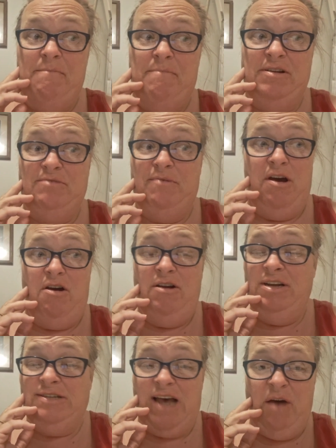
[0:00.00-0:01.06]
But to be
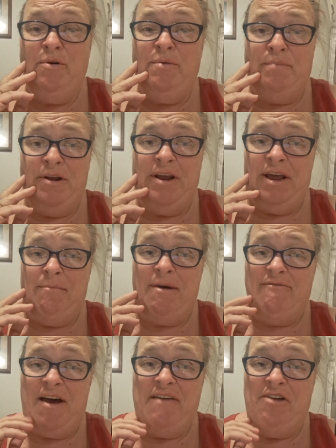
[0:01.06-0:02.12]
honest, I would put it in
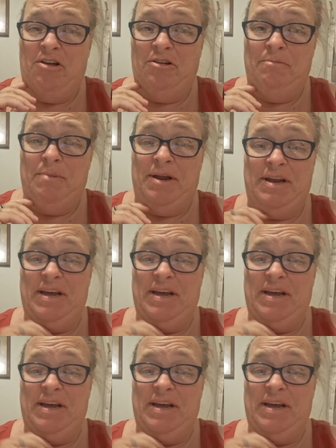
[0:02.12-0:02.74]
my $5 bin.